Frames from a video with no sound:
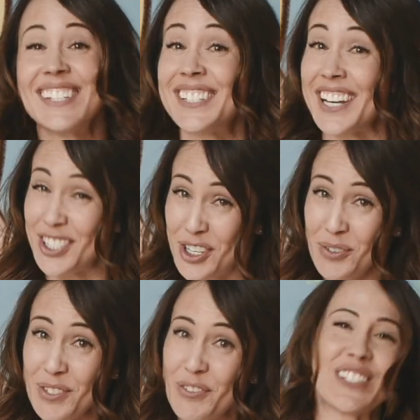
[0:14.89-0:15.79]
Stay
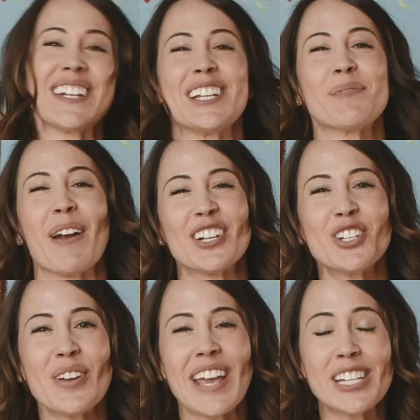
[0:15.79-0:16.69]
tuned for today's
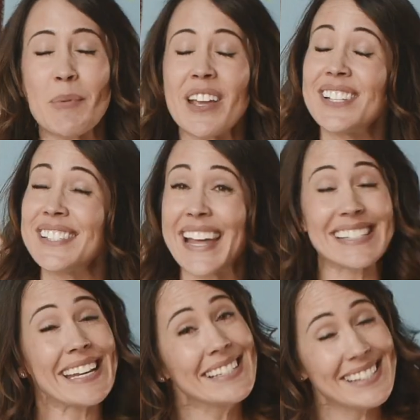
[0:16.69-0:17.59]
product showcase because
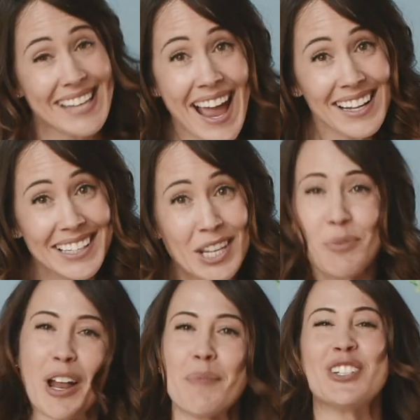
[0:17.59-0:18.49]
that's exactly
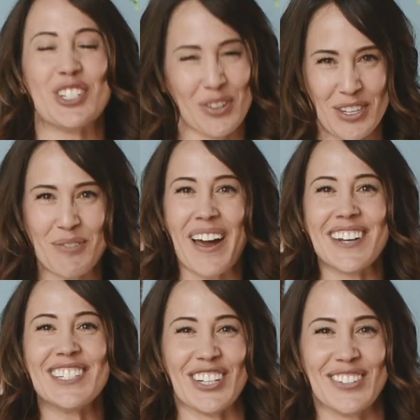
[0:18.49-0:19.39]
what I'll be showing you
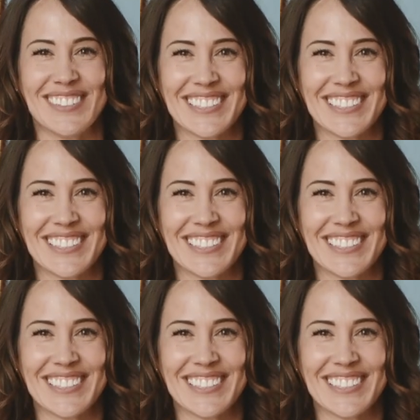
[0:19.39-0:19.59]
how to do.